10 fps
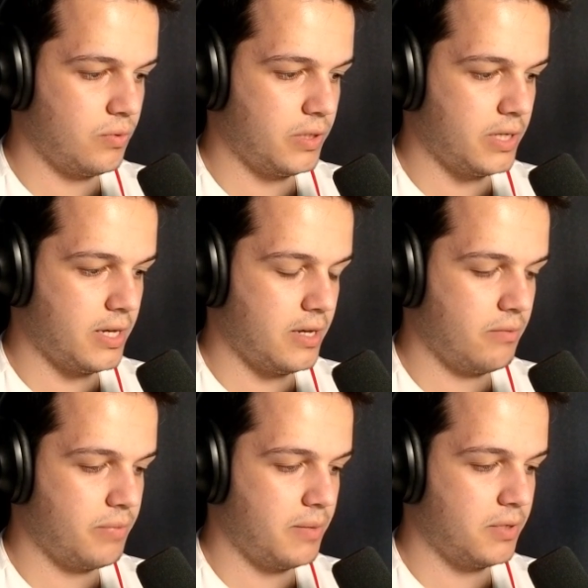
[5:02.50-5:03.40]
Okay,
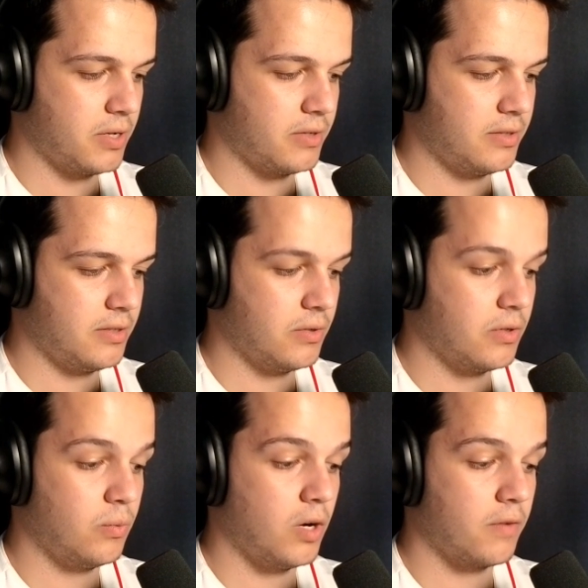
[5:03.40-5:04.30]
Baby Dragon's still going
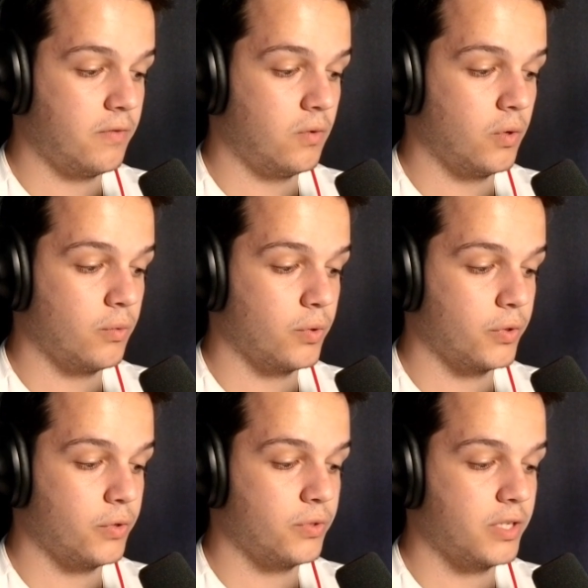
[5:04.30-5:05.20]
to walk forward. Royal
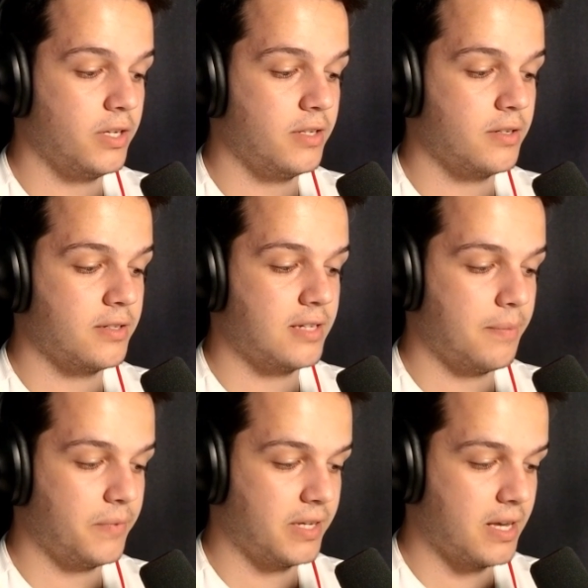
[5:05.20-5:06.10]
Ghost going to
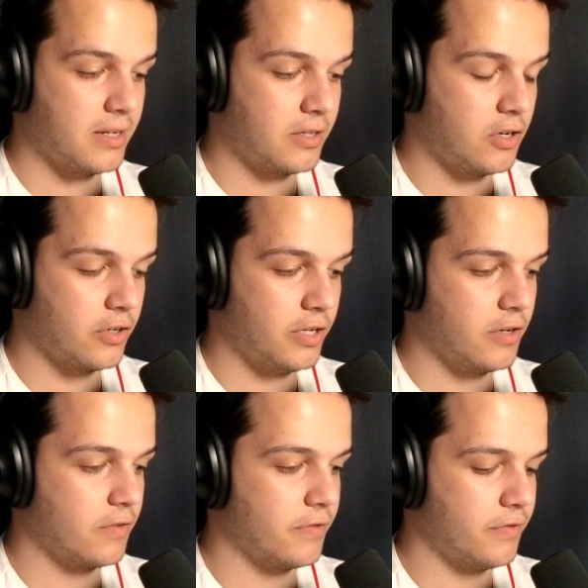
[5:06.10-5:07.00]
intercept the cannon card
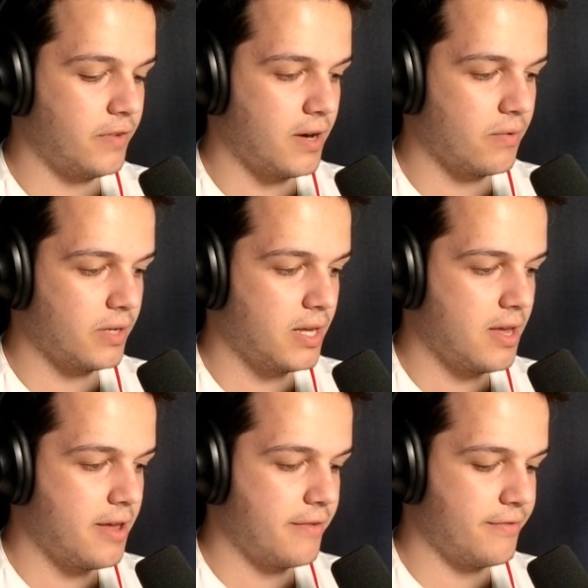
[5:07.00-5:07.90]
here. Very,
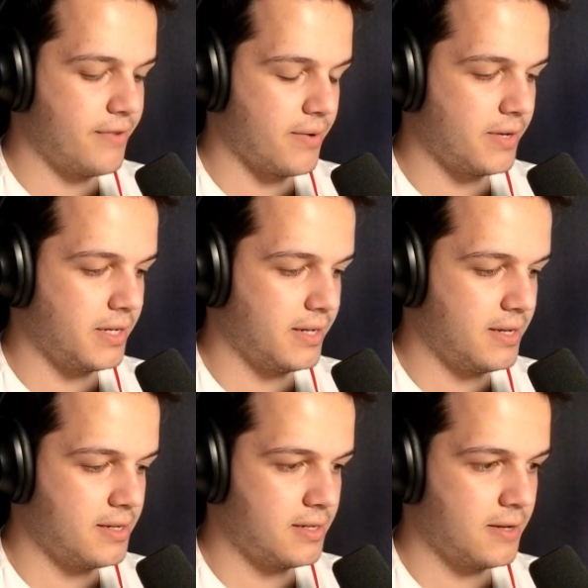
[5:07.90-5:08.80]
very
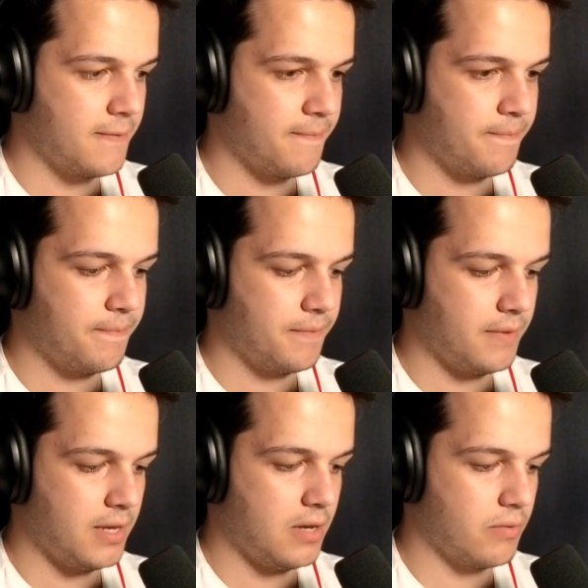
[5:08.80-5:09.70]
nice.
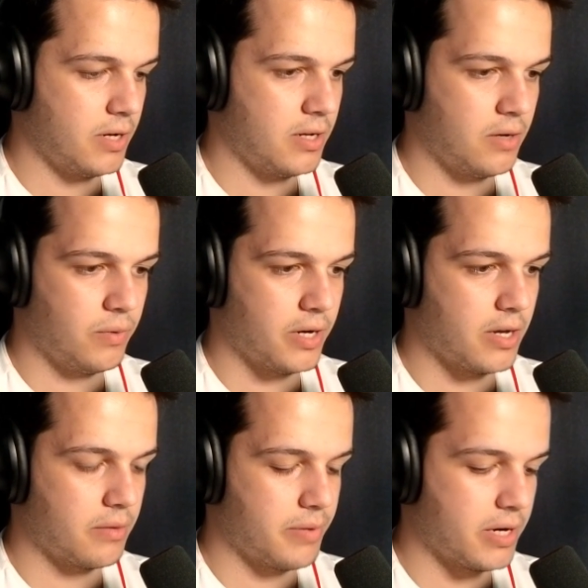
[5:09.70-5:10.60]
And right now we're
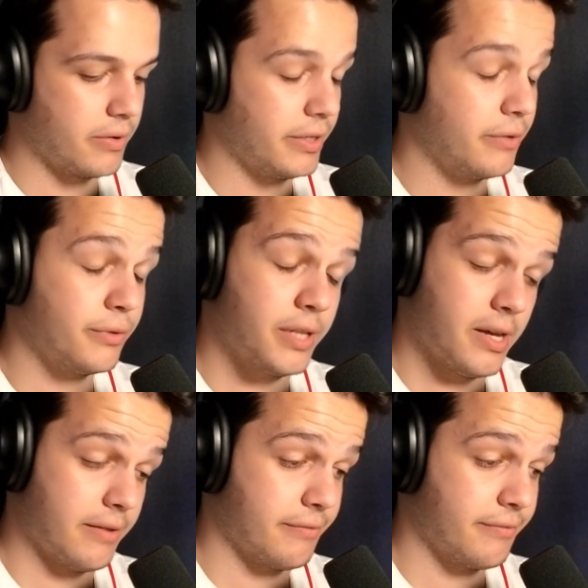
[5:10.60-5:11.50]
out of battery. Okay.